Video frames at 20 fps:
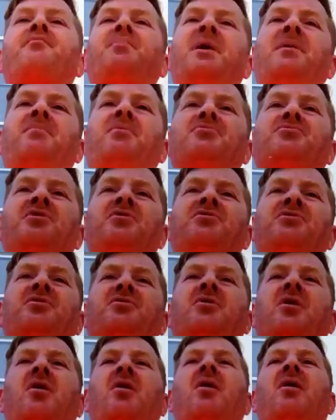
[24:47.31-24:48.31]
people took
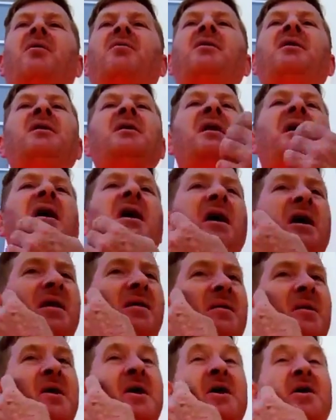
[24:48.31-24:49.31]
your card,
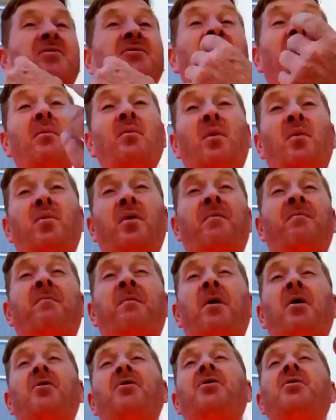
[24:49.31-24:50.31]
and they will
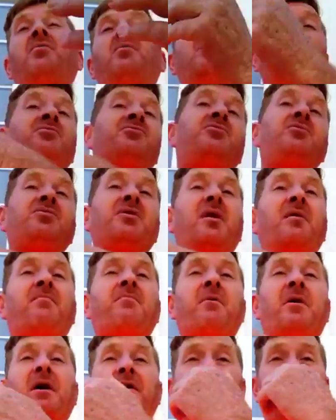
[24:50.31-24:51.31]
refer you to their
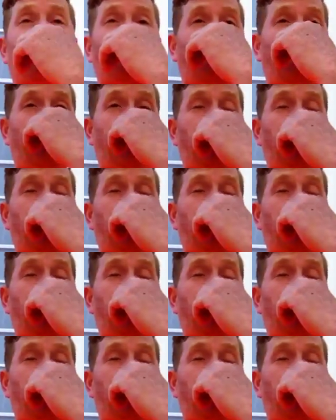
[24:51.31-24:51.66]
friends.